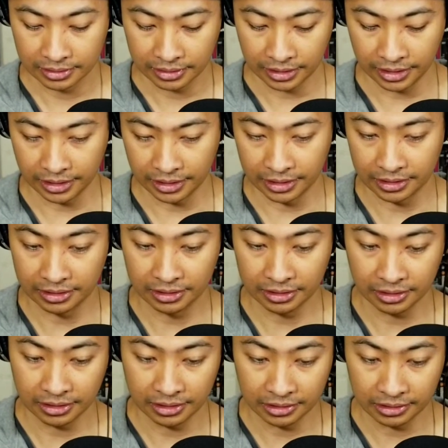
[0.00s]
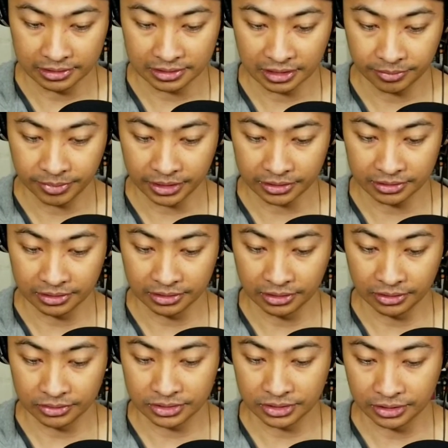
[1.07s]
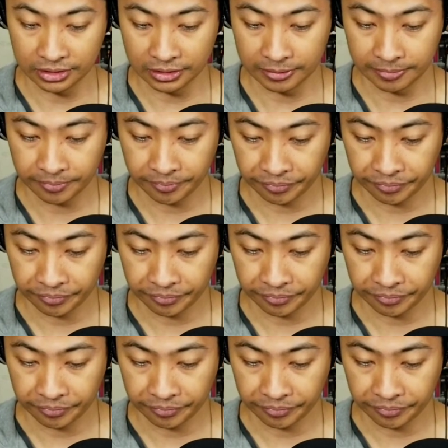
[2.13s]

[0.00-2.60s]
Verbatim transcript: And uh, let's get back to the notes here.